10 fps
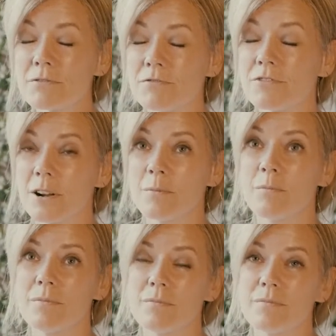
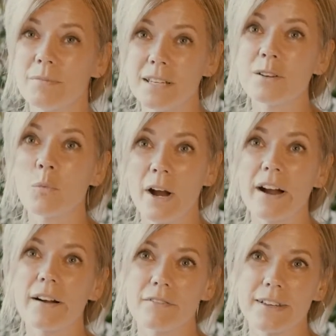from being
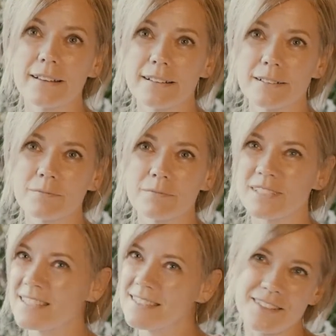aware of it.
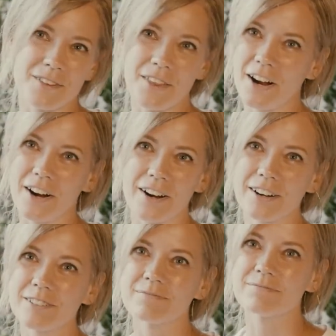It's still there.
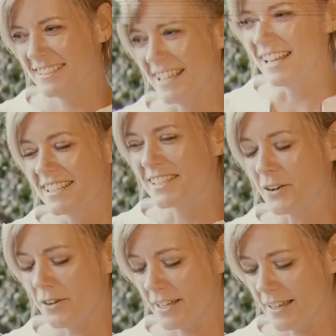
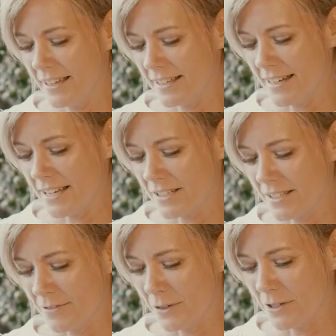So Ignatius
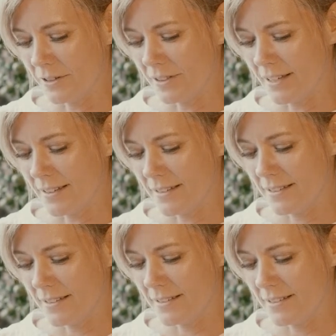of Loyola
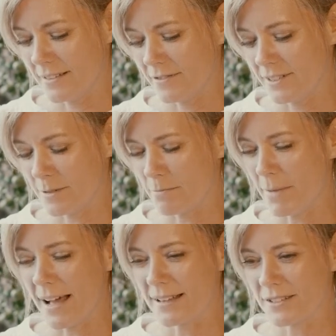was a
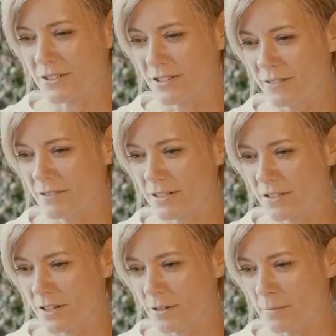master of
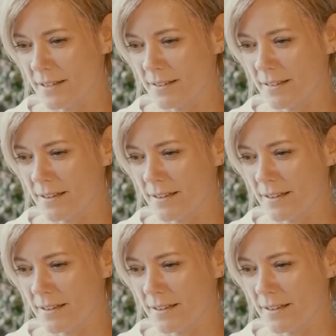discernment.